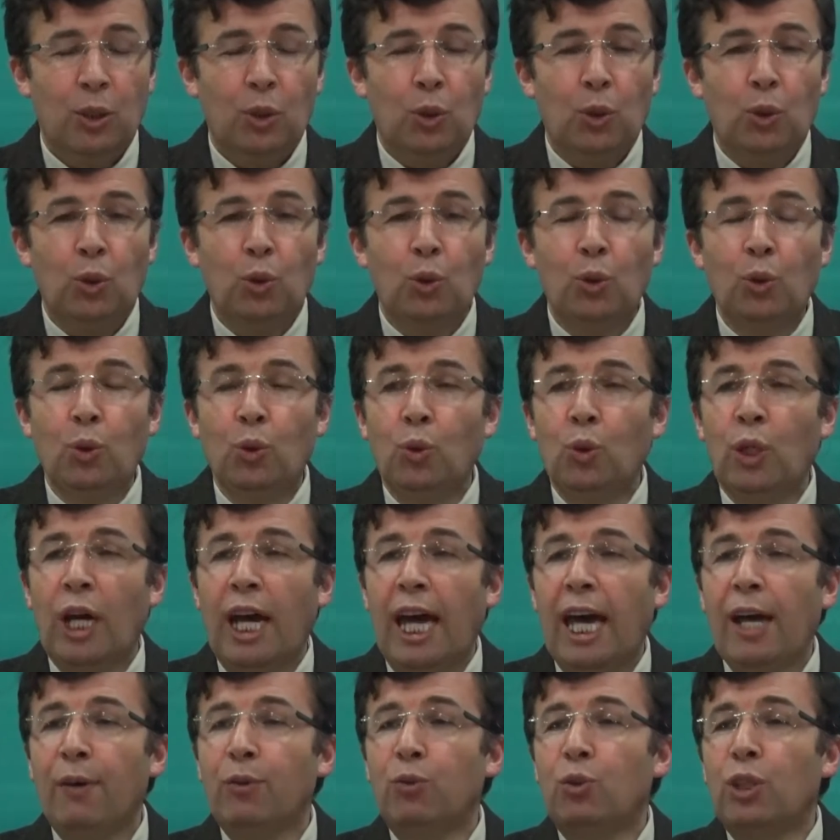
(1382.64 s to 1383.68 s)
you
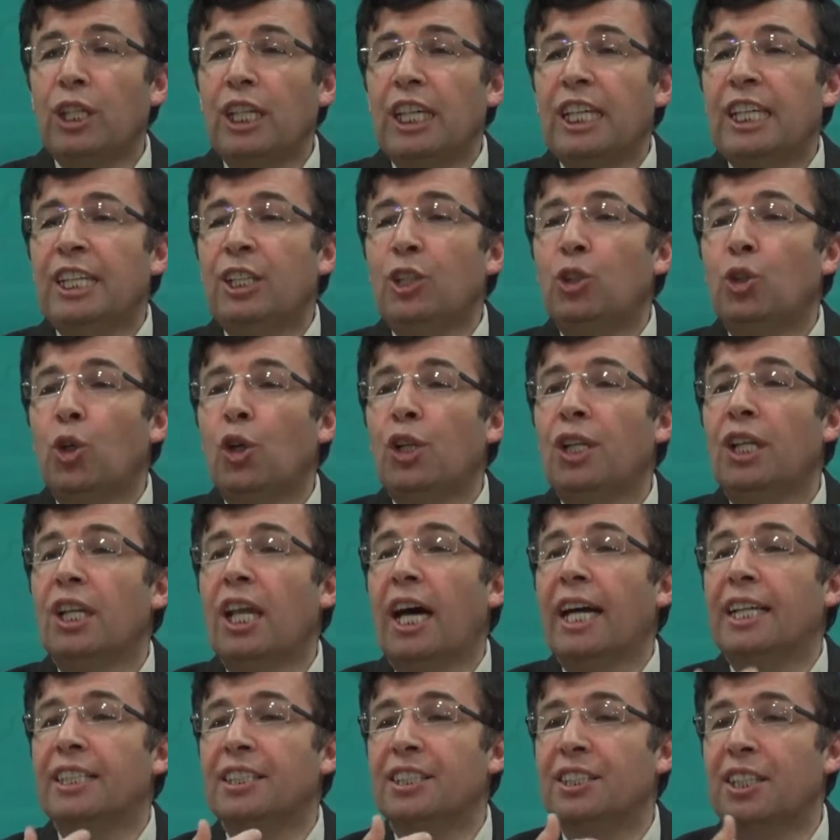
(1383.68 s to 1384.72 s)
have to
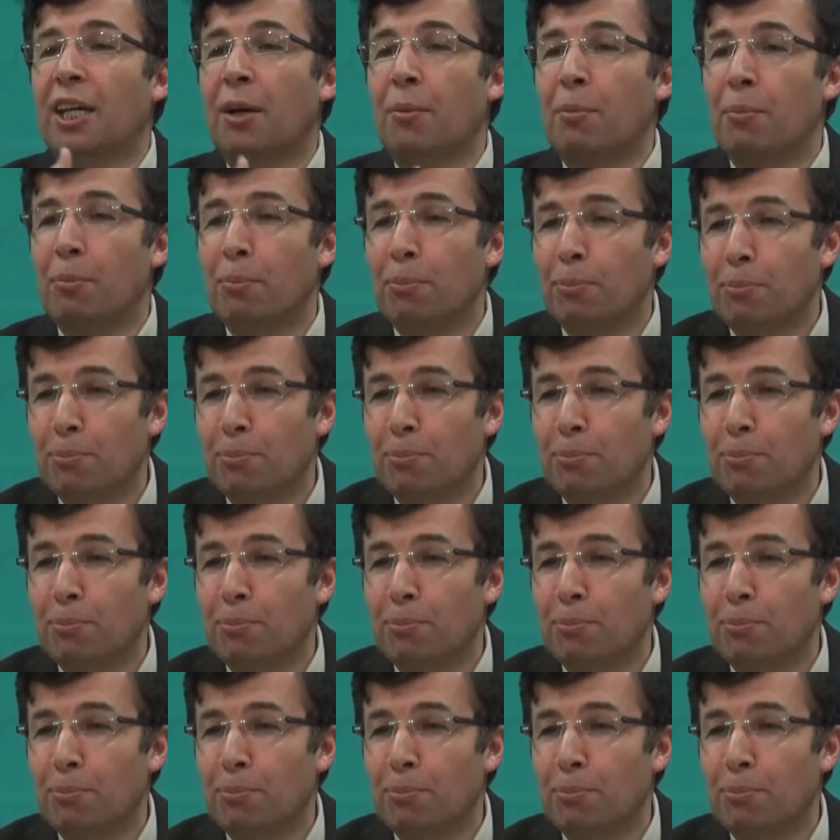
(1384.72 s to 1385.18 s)
internalize them,